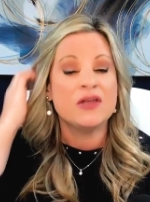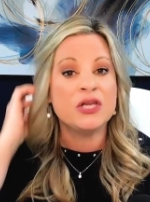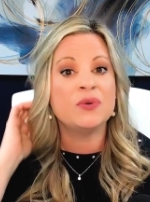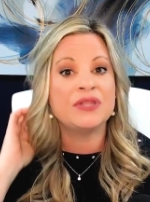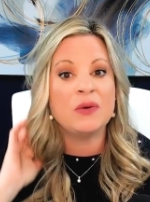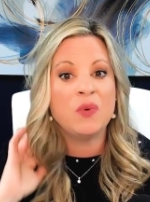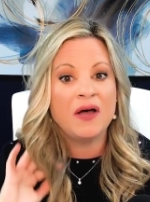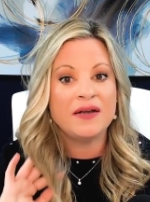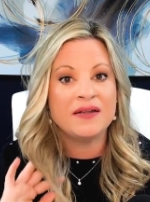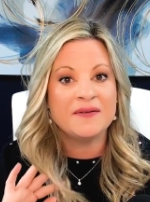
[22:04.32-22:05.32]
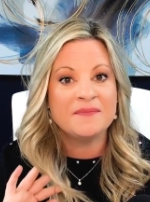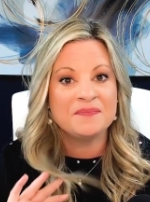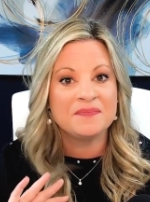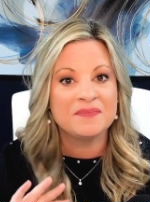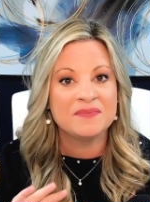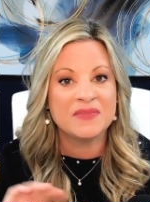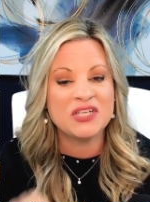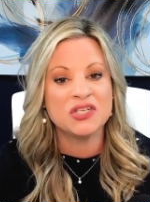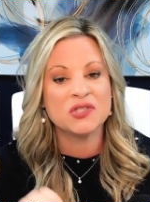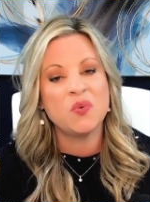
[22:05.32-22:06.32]
You know what they want?
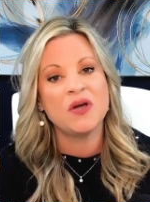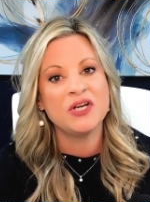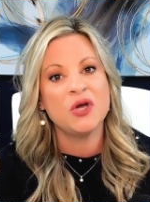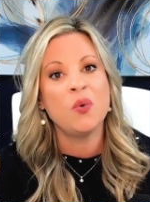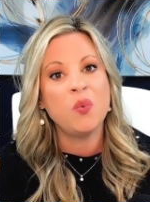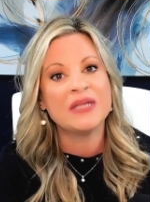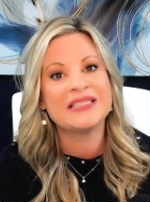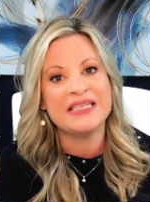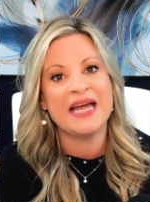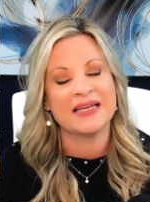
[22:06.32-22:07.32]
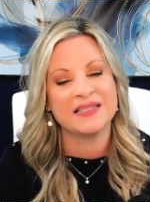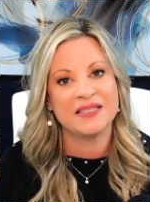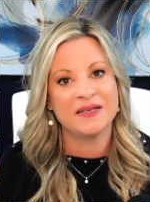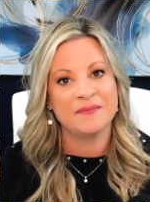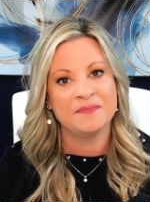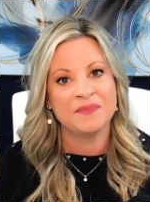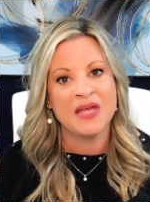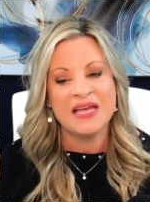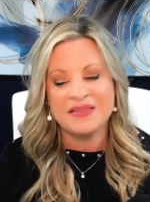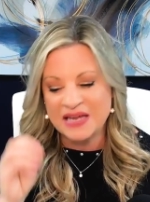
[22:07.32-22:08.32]
They just want to know what's next.
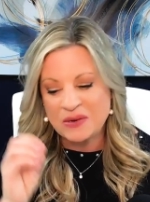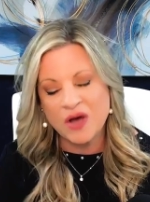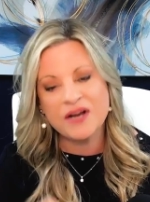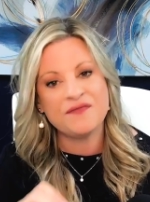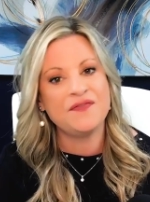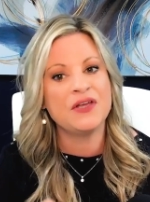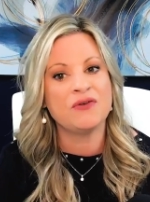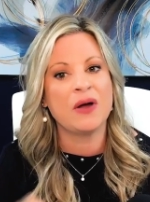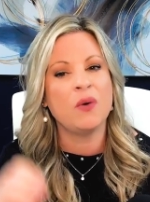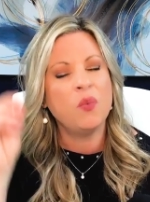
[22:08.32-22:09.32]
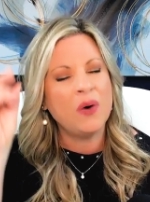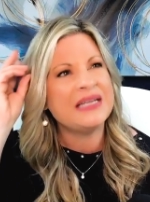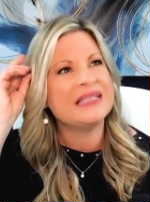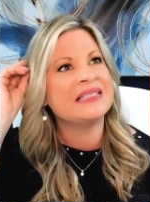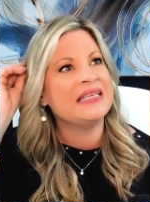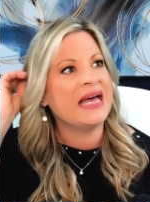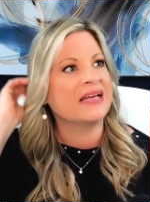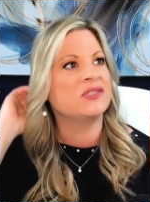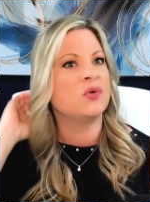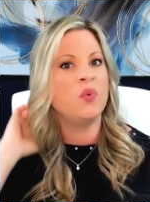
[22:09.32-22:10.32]
They want to figure out what is
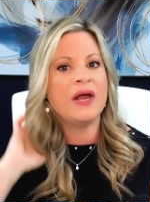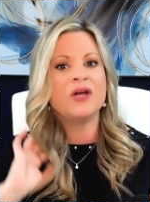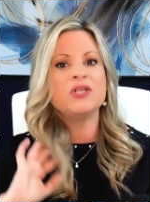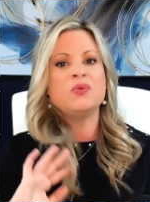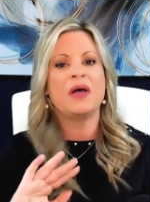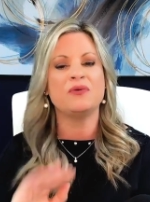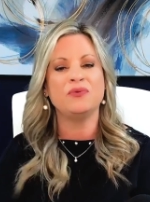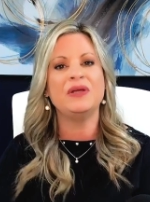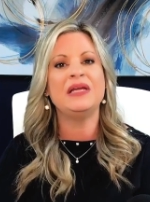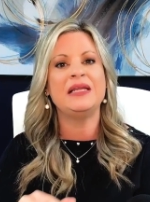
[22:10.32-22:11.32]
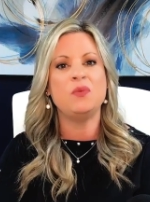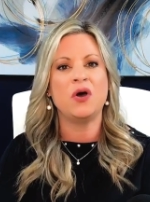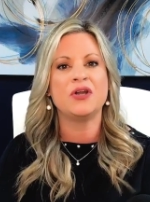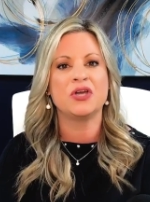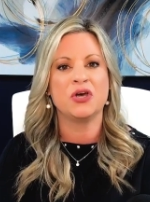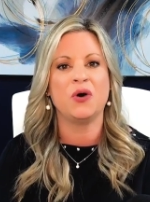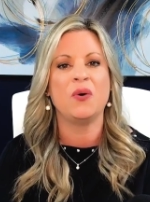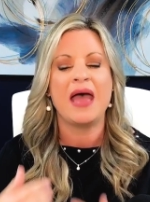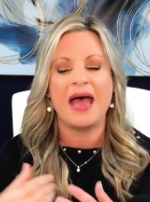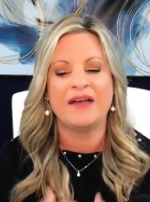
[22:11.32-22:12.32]
next? Where do I really want to
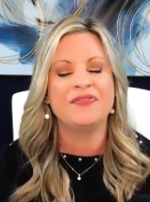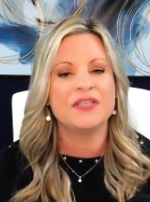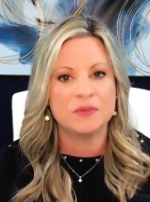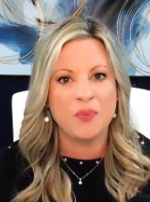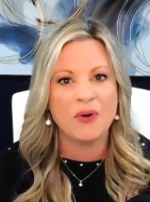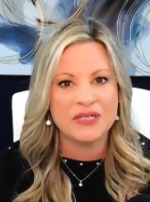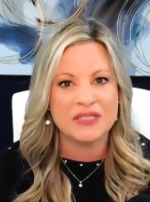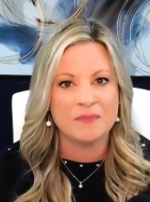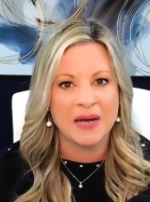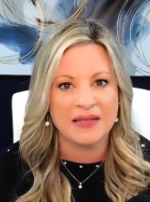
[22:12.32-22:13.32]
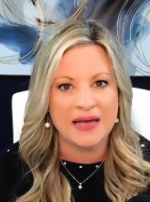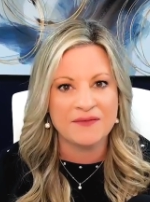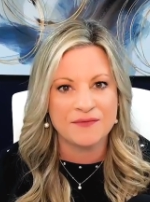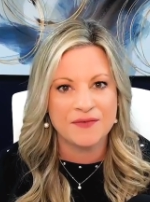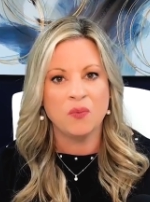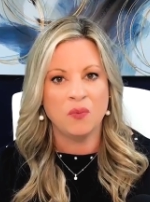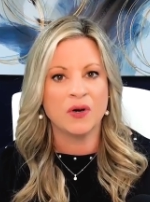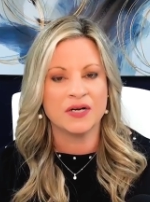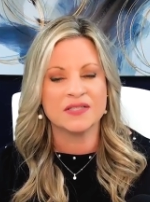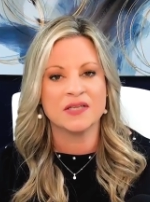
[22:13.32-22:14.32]
go at this point in my life?
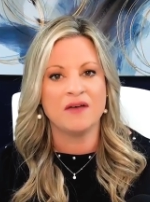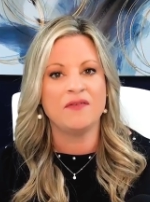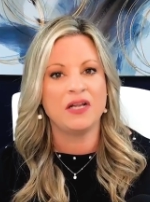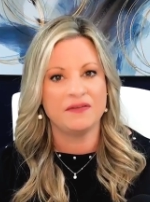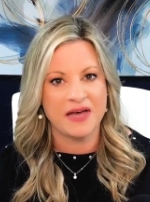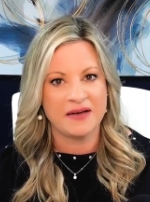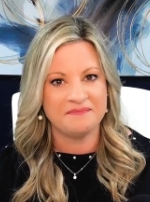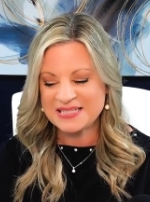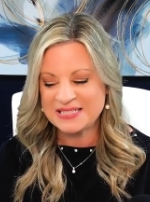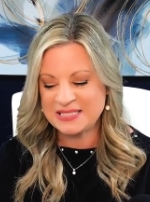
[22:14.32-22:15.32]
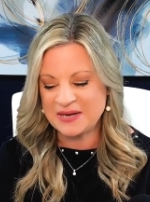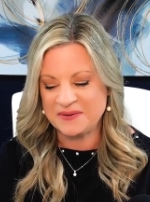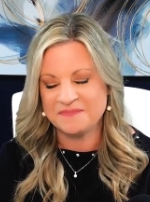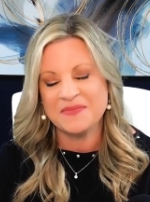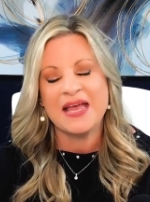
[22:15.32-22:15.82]
We're going to solve all of that. So,